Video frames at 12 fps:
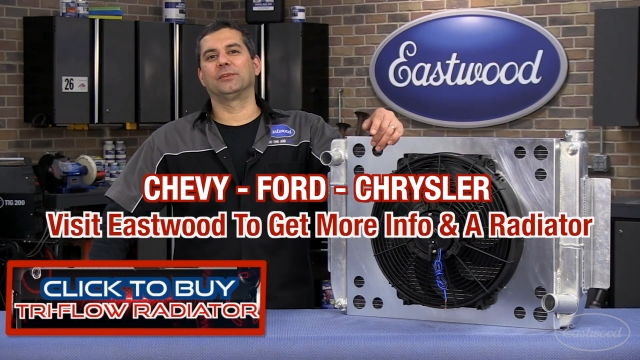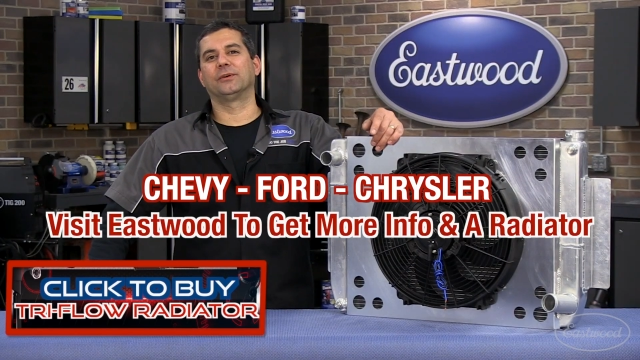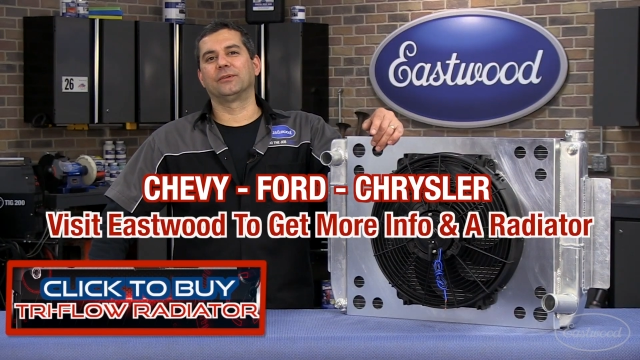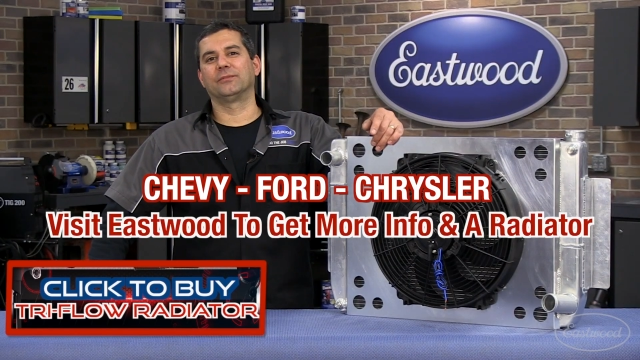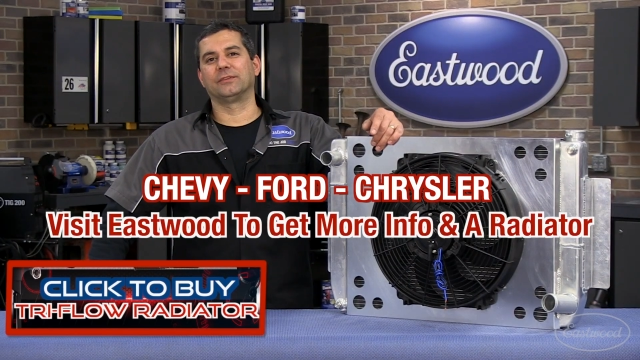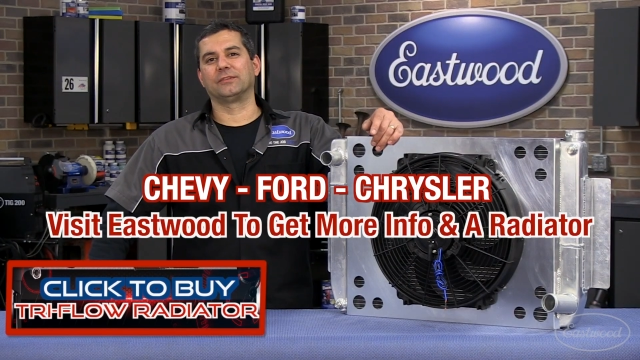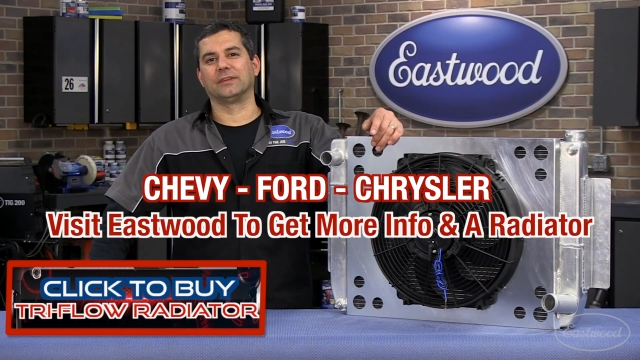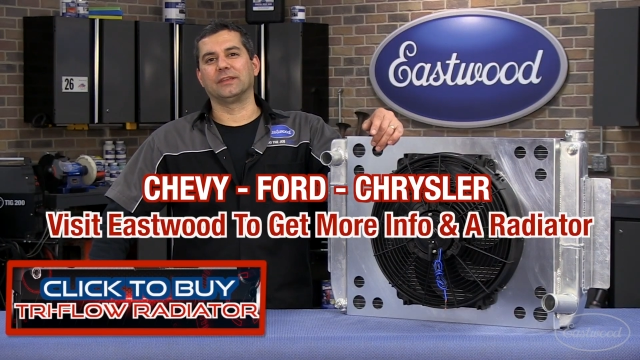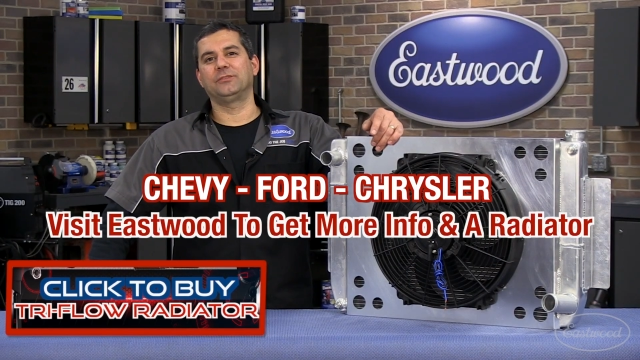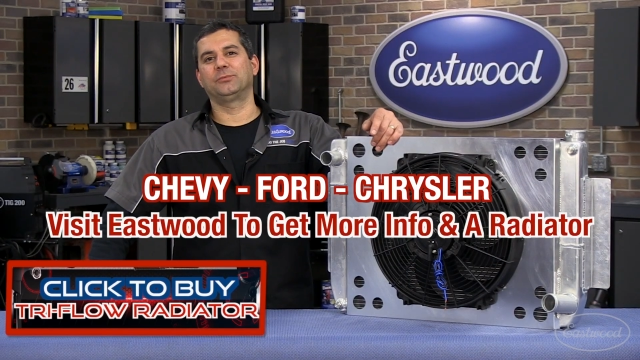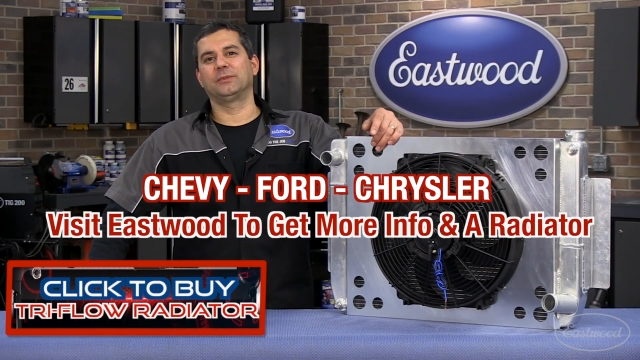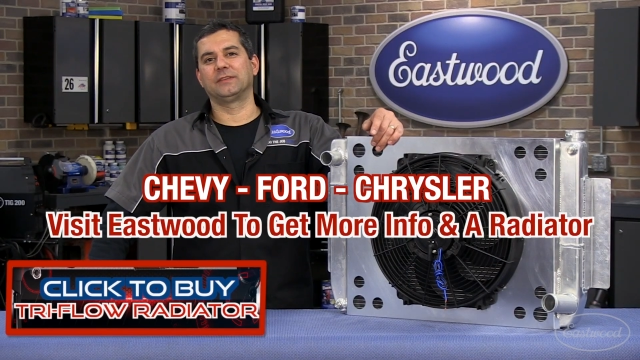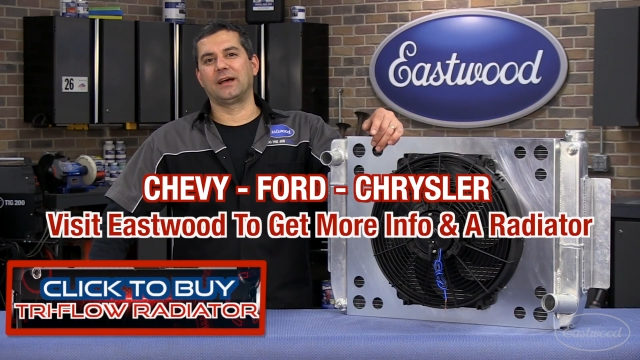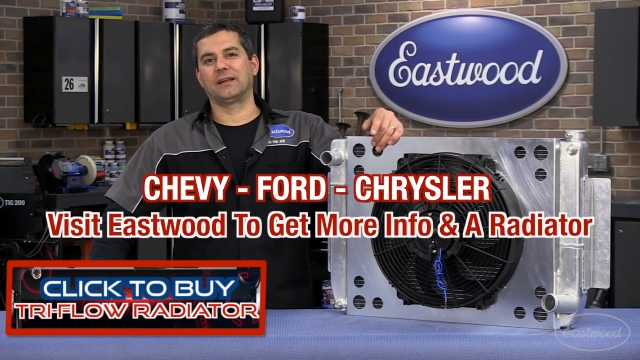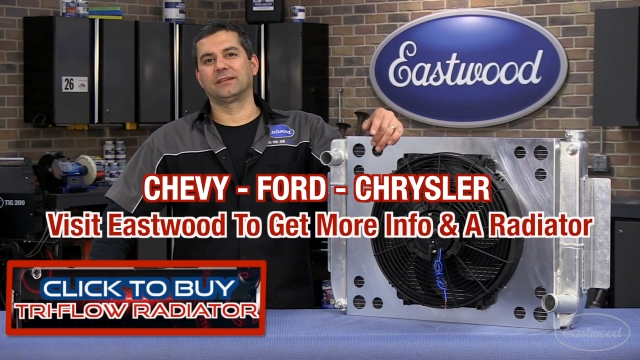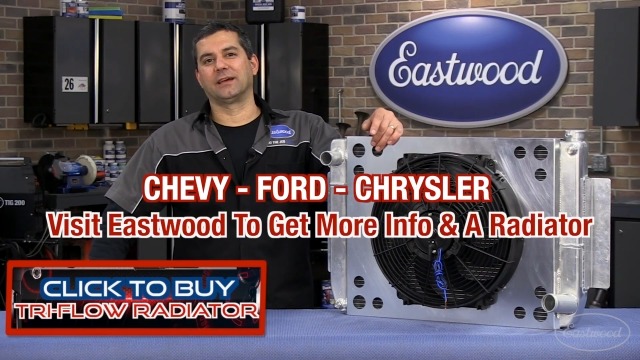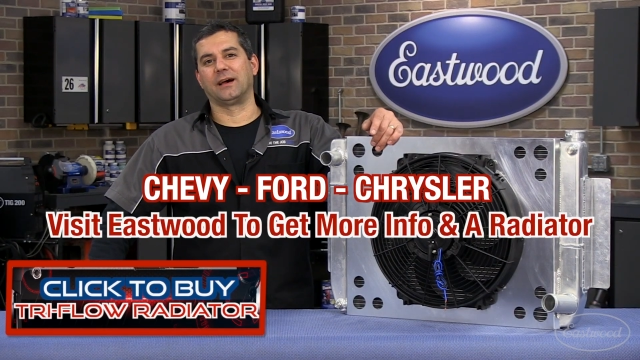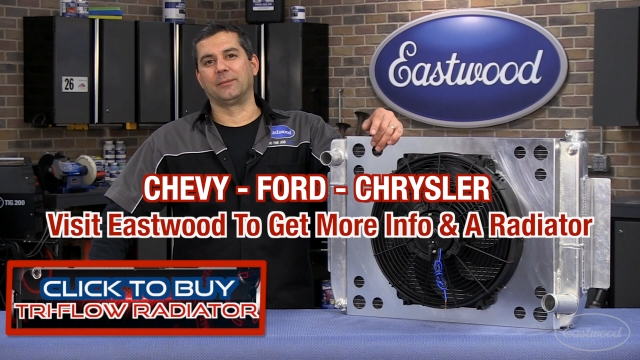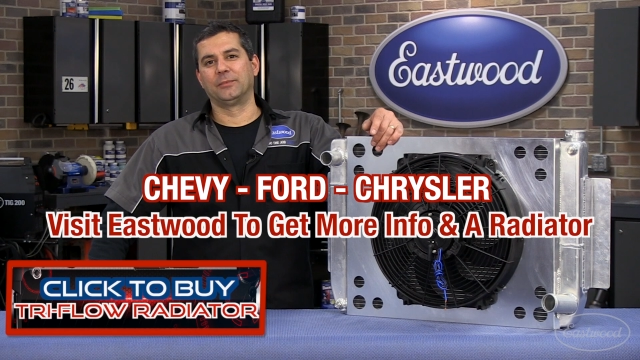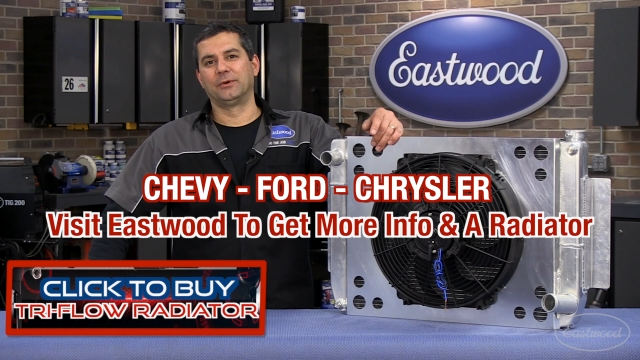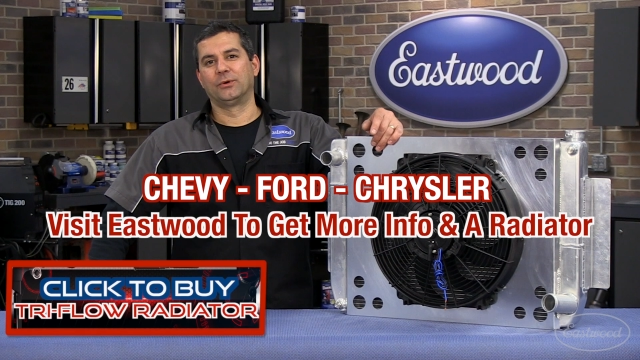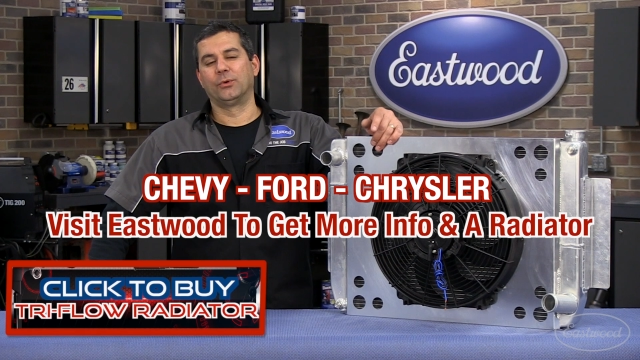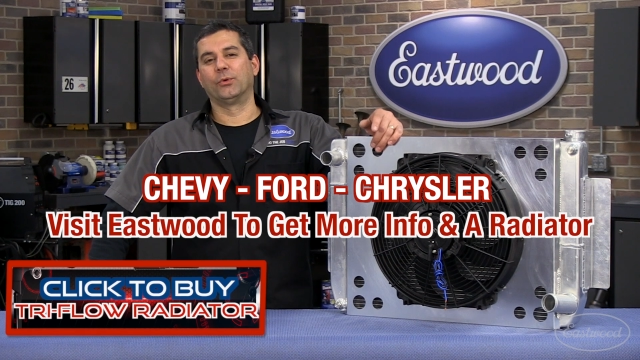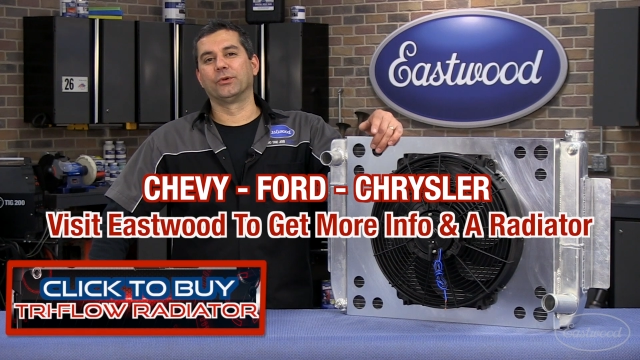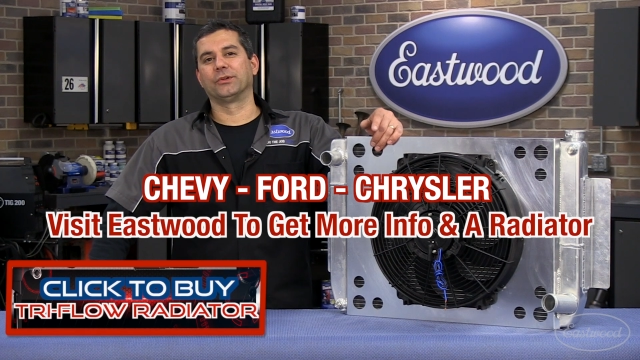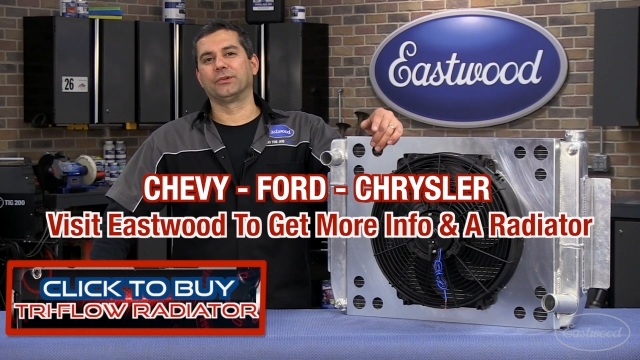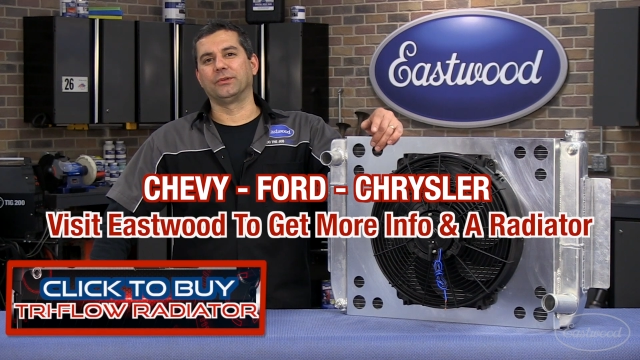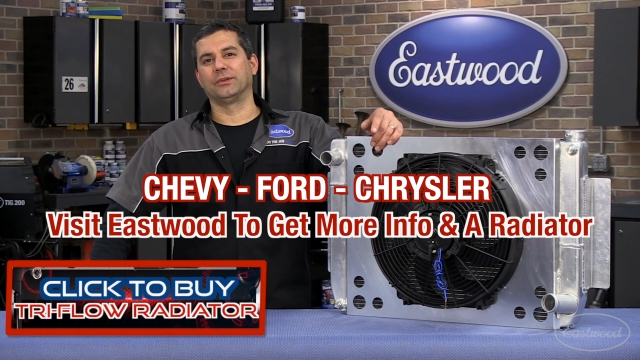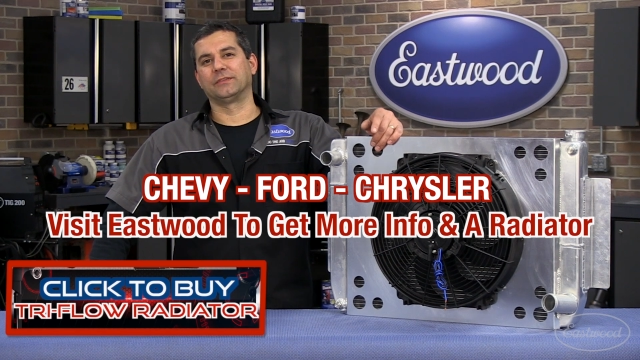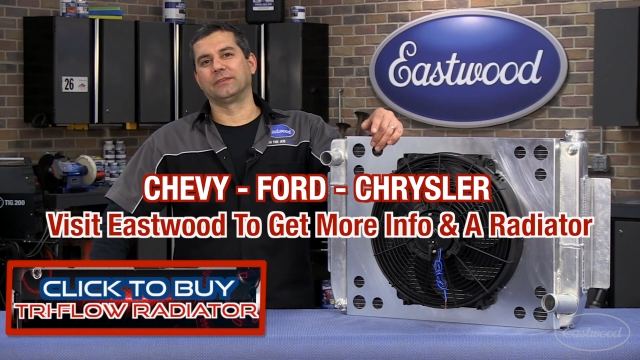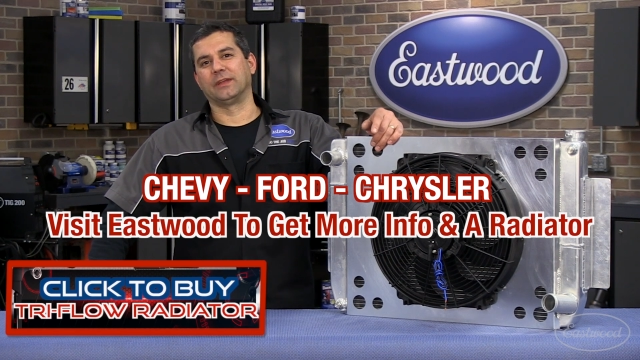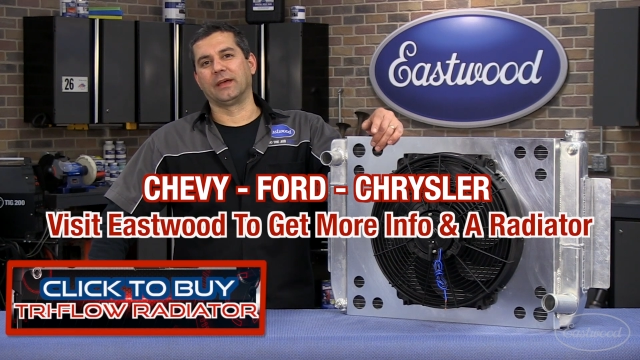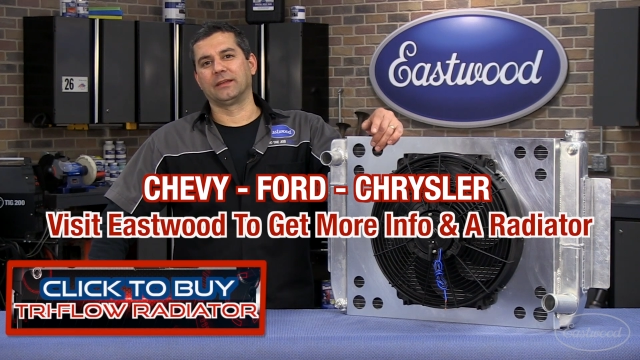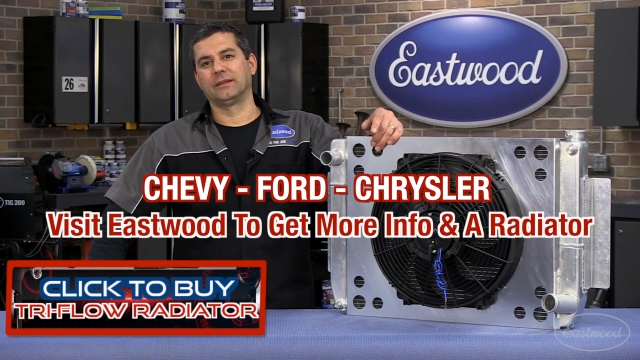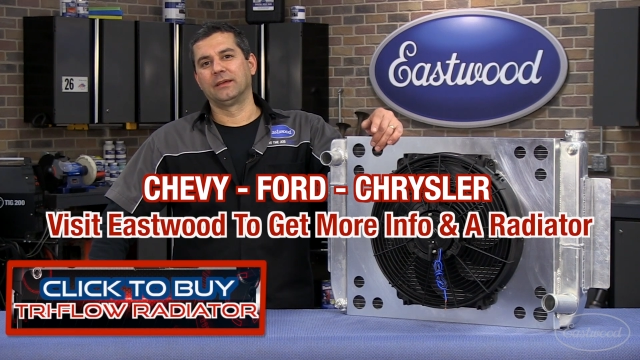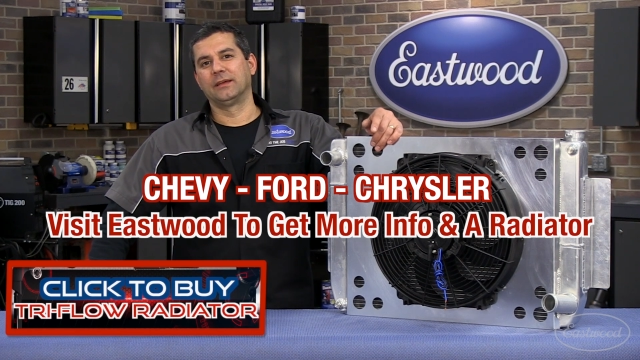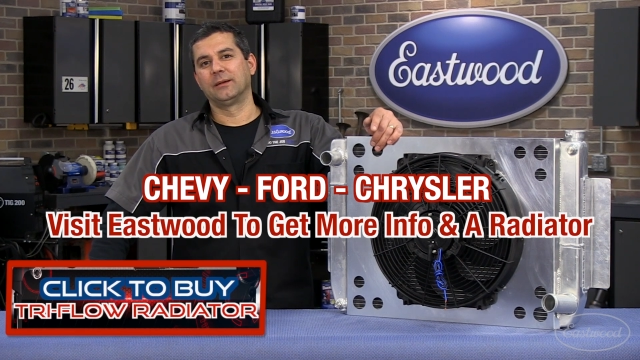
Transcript: below to visit eastwood.com, order your unit today,